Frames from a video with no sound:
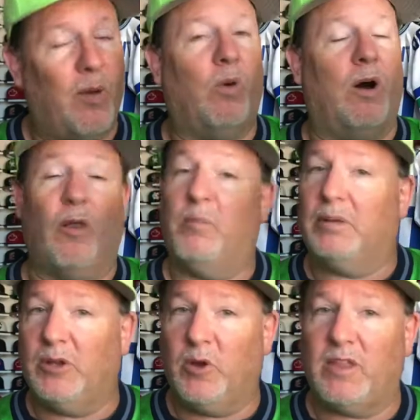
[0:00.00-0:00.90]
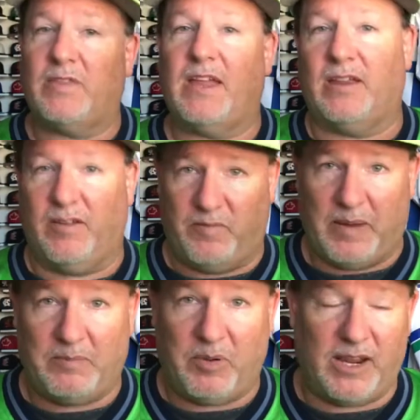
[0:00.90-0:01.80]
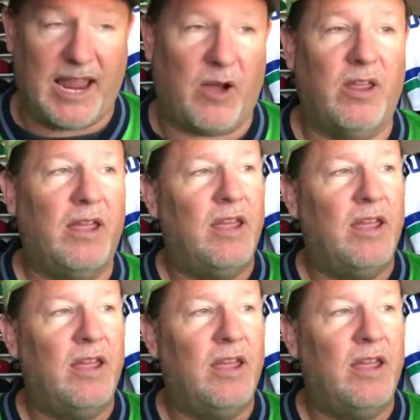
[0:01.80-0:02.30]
or the blue that they have been putting out.